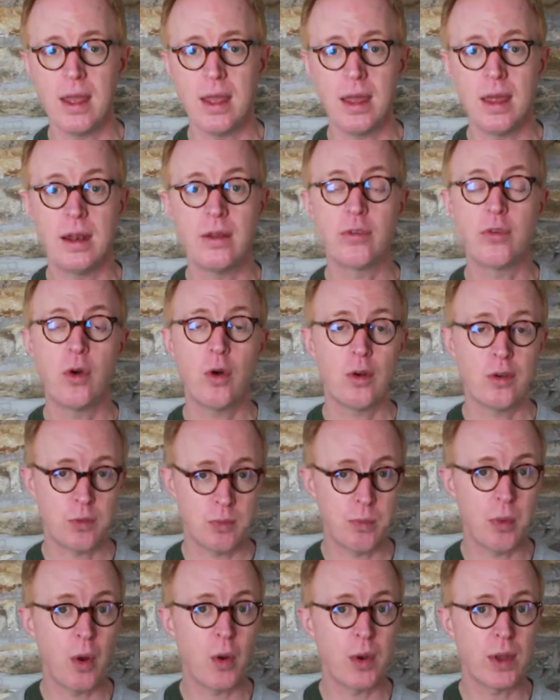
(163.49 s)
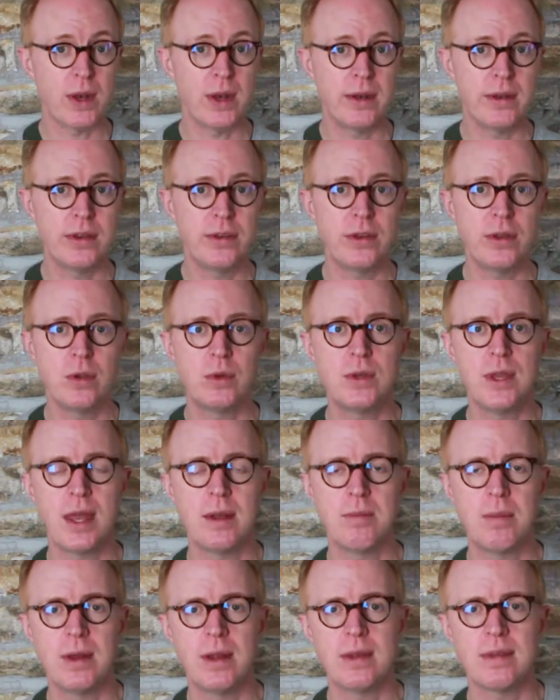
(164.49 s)
And of course, broken into two
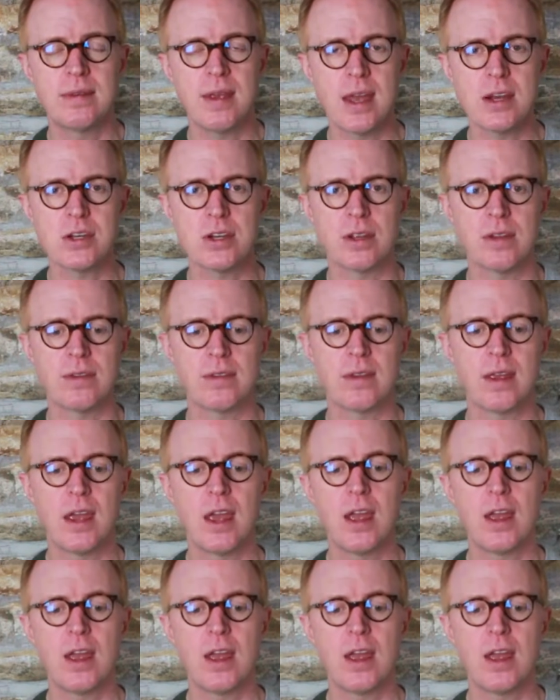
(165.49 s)
10-minute sessions.